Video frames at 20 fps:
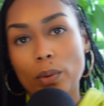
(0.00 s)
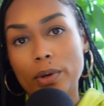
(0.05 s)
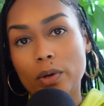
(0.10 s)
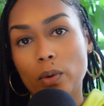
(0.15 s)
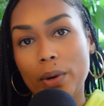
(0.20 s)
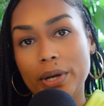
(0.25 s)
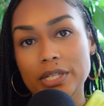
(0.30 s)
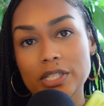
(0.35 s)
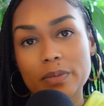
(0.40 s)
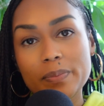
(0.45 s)
we're
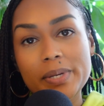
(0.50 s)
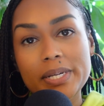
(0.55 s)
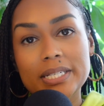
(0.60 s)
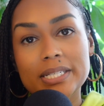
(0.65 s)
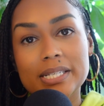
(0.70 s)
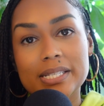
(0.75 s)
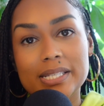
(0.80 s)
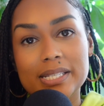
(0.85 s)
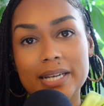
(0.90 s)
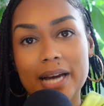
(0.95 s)
going to be
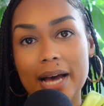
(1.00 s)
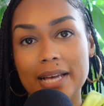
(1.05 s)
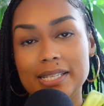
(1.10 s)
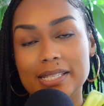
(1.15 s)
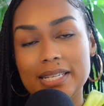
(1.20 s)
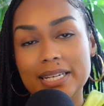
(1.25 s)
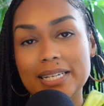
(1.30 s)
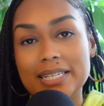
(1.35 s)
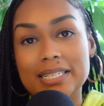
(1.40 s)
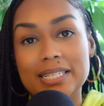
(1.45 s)

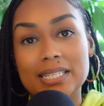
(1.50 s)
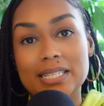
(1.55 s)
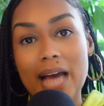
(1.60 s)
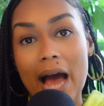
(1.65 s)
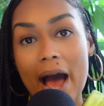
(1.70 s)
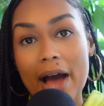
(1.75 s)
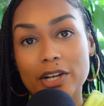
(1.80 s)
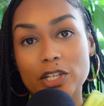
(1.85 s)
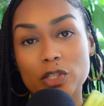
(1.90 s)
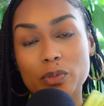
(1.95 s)
discussing
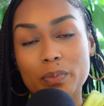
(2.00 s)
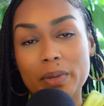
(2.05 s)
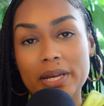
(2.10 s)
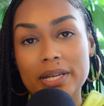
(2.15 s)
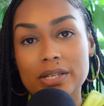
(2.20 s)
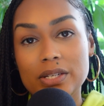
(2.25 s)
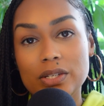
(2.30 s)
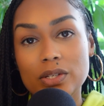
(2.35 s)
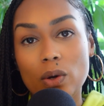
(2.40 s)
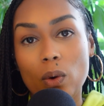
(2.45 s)

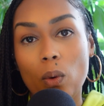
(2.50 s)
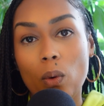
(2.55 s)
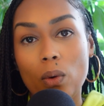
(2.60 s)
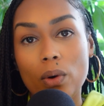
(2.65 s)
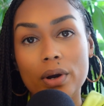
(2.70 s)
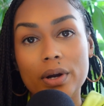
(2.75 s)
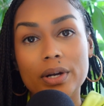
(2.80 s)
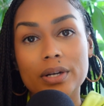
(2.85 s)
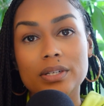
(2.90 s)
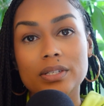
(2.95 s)
detachment,
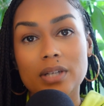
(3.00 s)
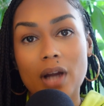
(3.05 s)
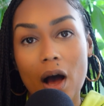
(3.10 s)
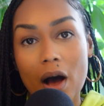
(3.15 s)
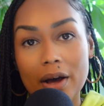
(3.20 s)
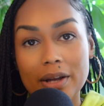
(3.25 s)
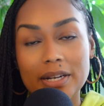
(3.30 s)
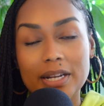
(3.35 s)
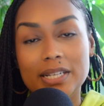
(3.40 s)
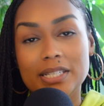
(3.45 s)
or
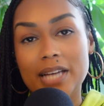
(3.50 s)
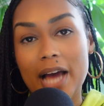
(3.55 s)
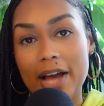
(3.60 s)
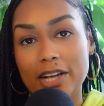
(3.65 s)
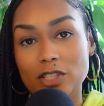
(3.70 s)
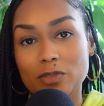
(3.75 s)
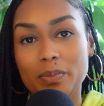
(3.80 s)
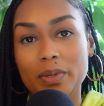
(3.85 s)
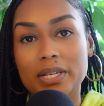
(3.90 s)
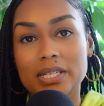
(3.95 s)

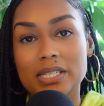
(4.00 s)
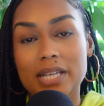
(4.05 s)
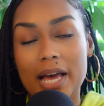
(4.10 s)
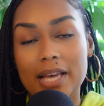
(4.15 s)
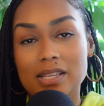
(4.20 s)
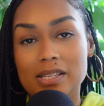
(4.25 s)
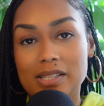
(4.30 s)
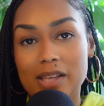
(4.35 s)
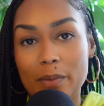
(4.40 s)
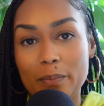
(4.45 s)
non-attachment
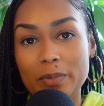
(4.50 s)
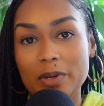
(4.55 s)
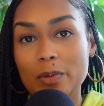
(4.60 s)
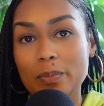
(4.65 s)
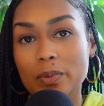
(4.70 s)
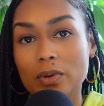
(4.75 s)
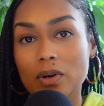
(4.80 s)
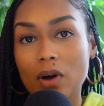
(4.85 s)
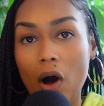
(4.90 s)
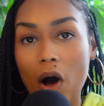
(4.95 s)
as some
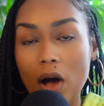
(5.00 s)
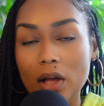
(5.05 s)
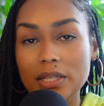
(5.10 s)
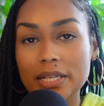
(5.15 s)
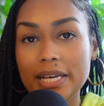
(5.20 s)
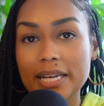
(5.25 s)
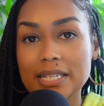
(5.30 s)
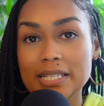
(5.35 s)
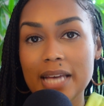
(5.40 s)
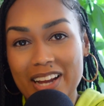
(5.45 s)
people call
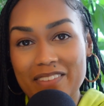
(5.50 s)
it.